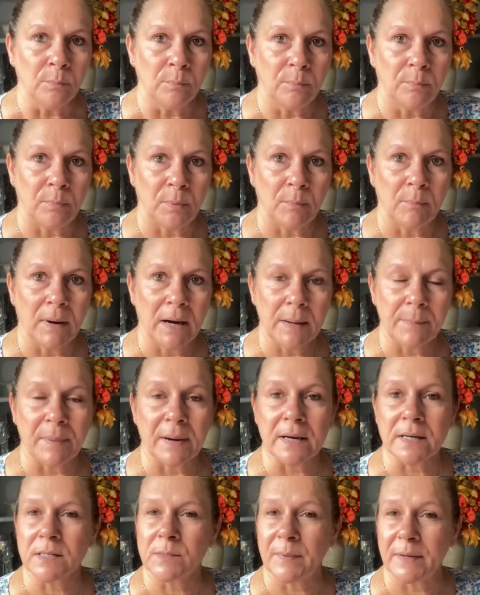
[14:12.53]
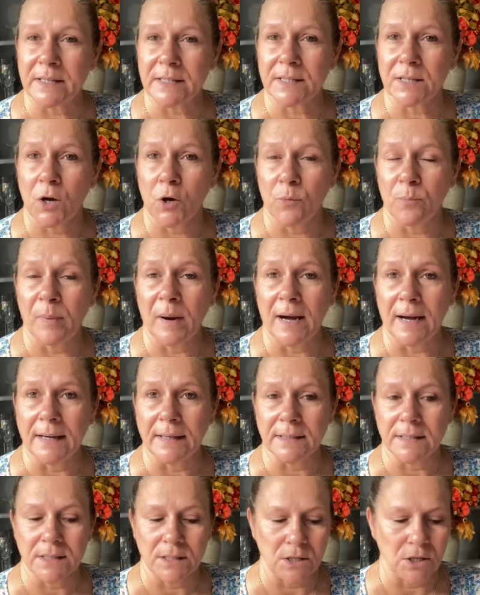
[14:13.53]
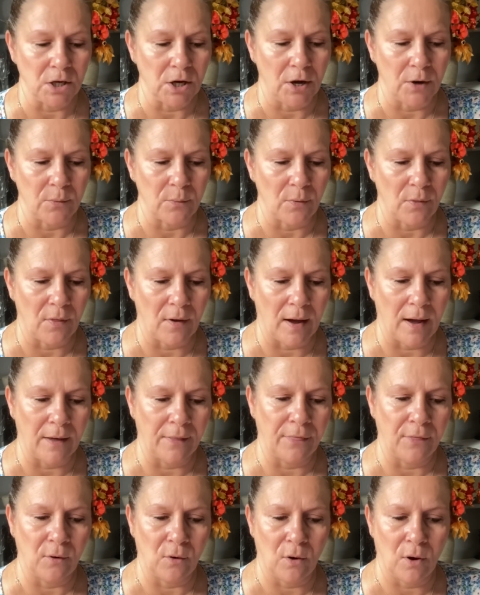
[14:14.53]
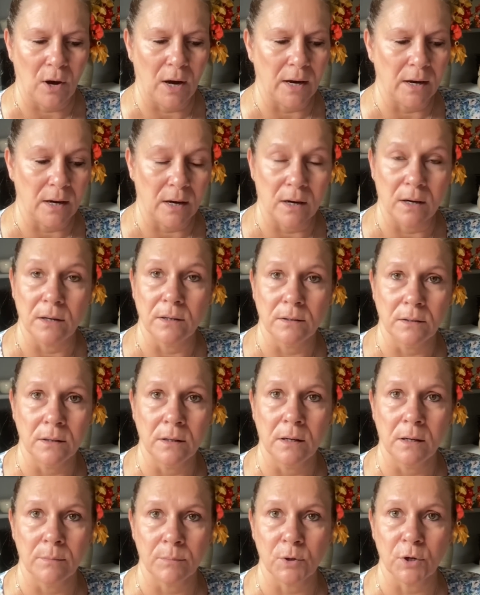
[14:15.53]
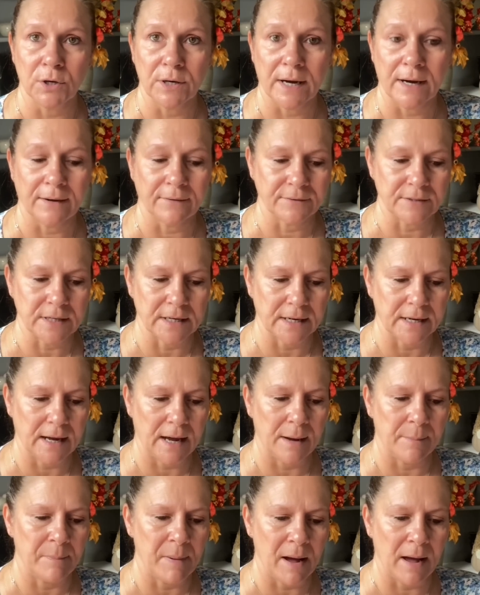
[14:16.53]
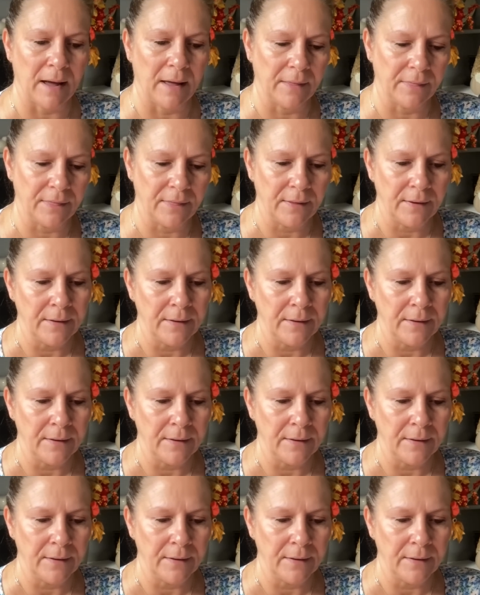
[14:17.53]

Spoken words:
But my back has been so bad, you know, that I thought I'm going to have to get a bath.